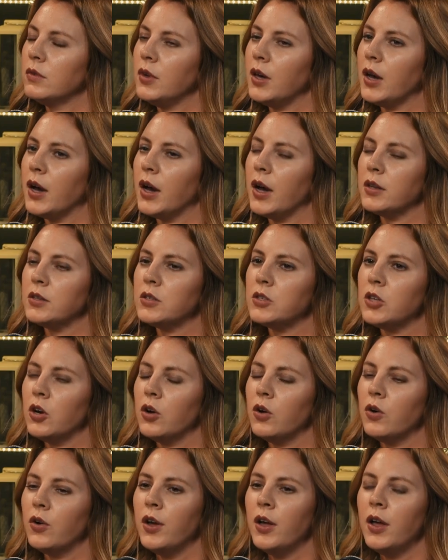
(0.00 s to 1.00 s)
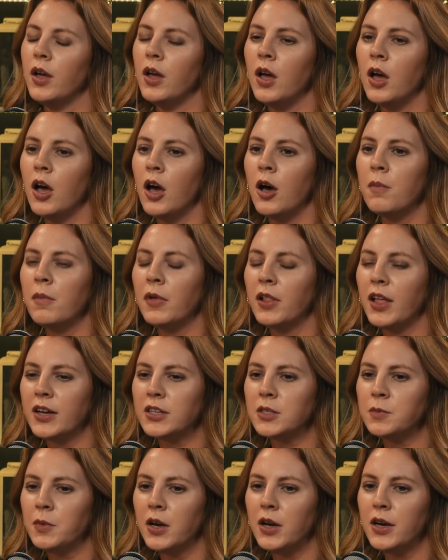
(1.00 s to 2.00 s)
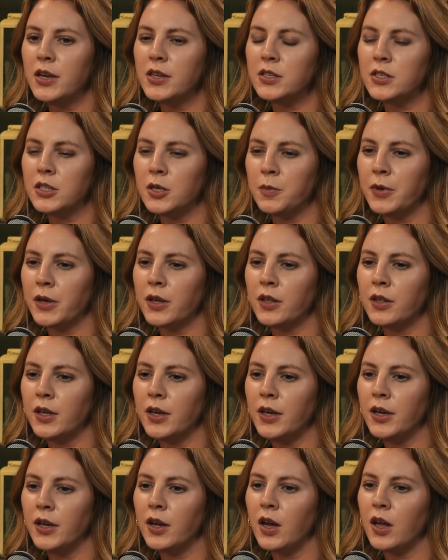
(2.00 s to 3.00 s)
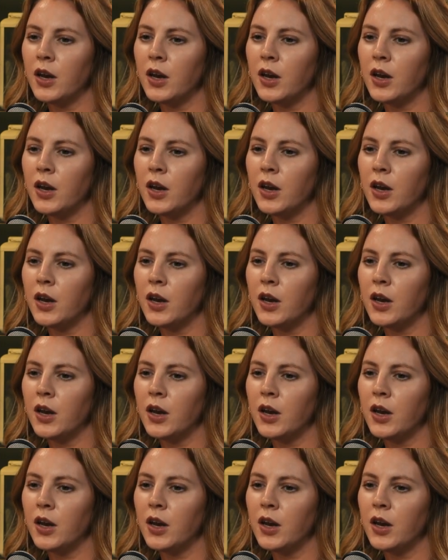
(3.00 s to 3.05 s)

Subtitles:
Yeah. So melasma is typically